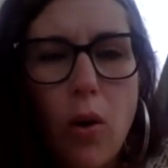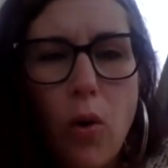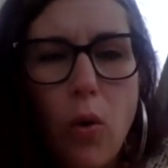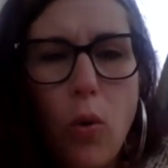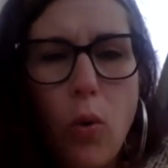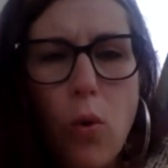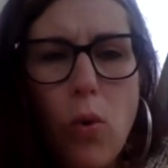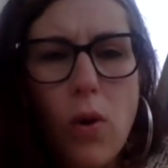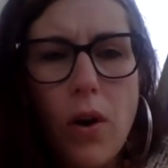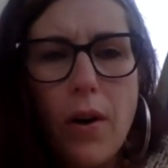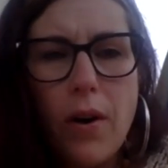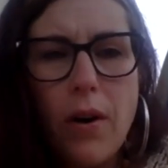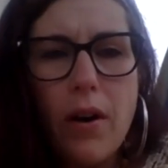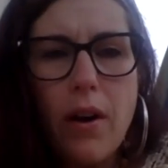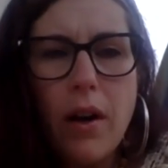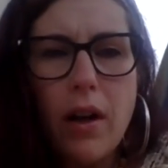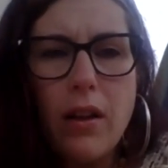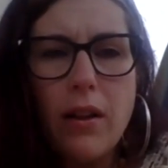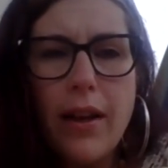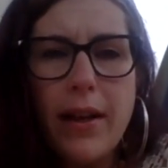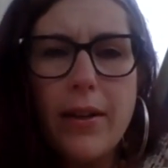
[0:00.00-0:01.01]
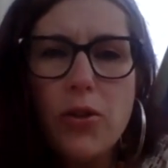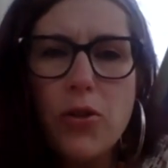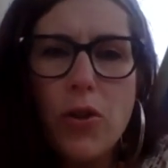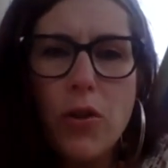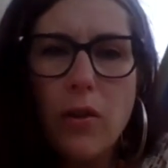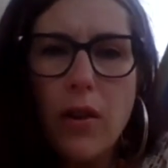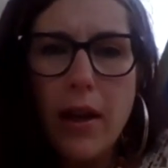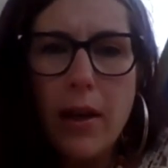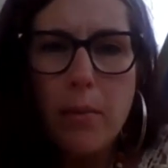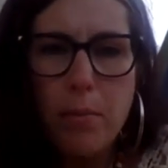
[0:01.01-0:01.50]
Or
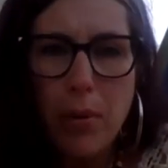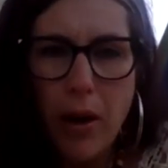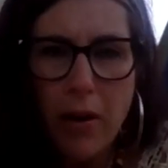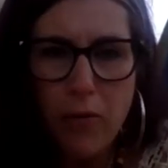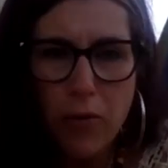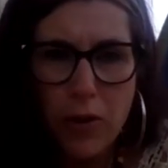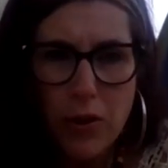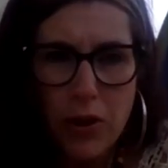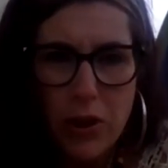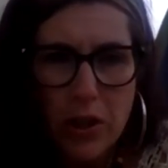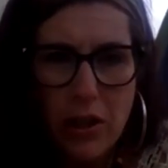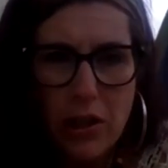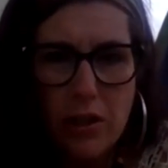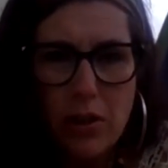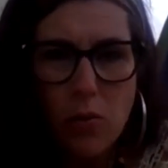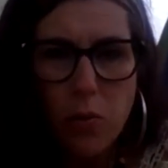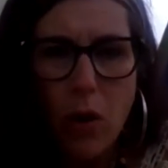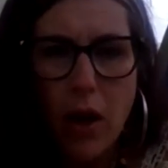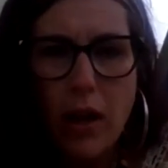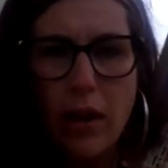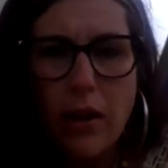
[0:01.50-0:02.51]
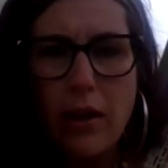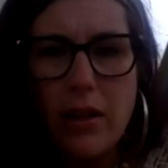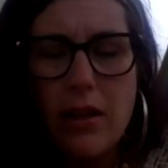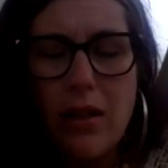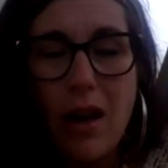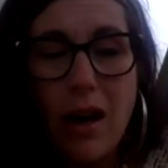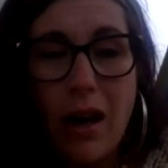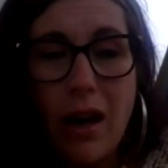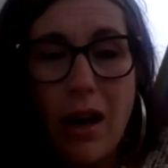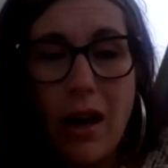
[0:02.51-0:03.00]
electrolyte beverages while it's
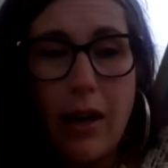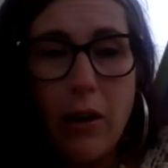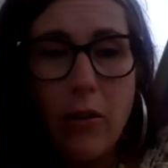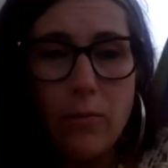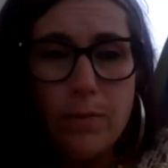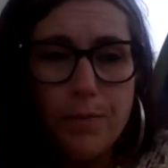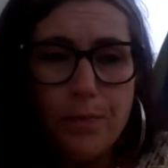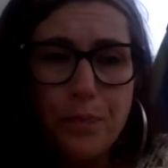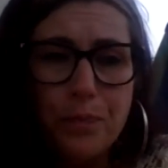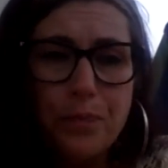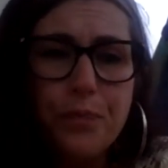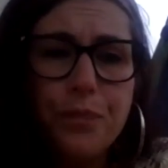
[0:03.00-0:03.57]
hot out.